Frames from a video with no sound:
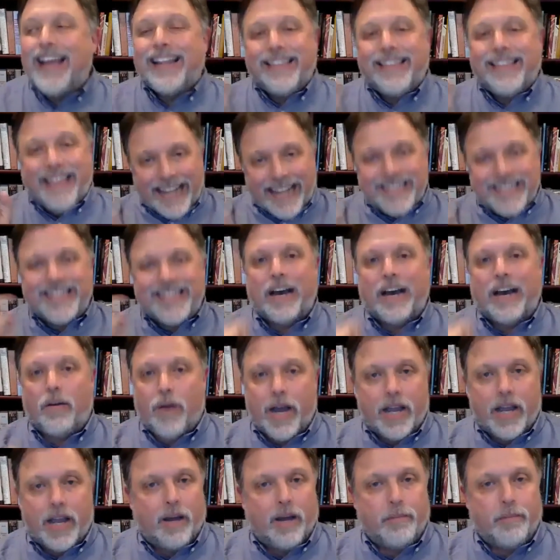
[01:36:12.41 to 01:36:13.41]
that's how
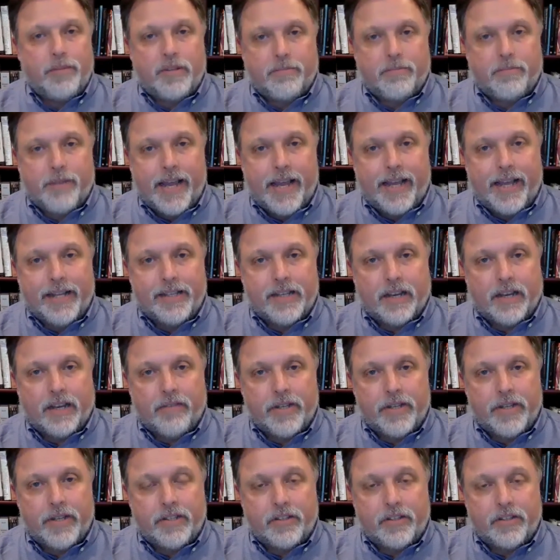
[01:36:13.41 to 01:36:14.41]
I come to my
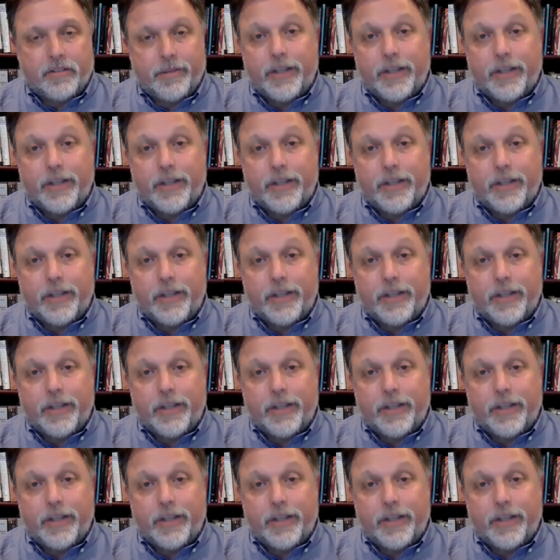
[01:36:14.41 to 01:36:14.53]
anti-racism.